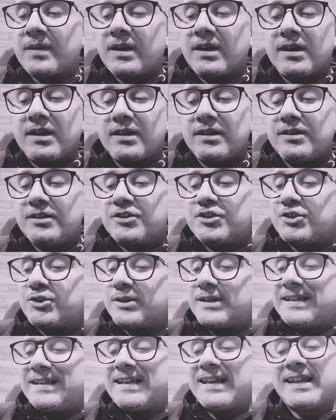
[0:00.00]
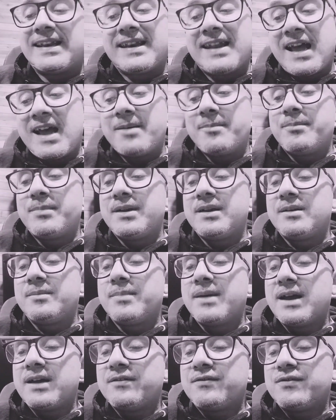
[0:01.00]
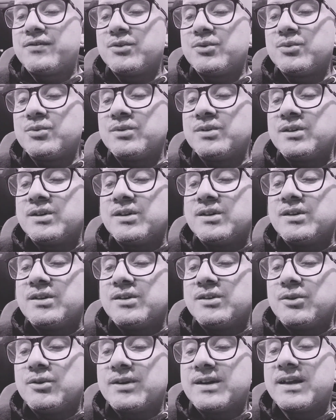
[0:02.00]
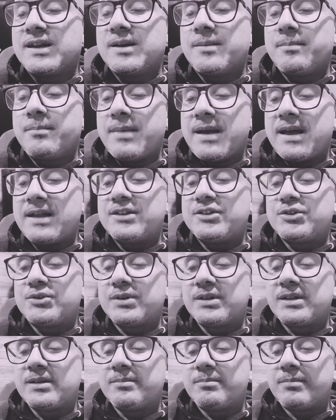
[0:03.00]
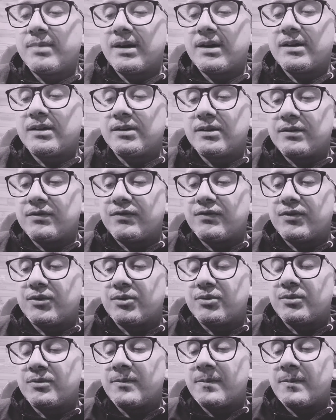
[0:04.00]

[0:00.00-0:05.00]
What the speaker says: A good tree cannot bear bad fruit, nor can a bad tree bear good fruit.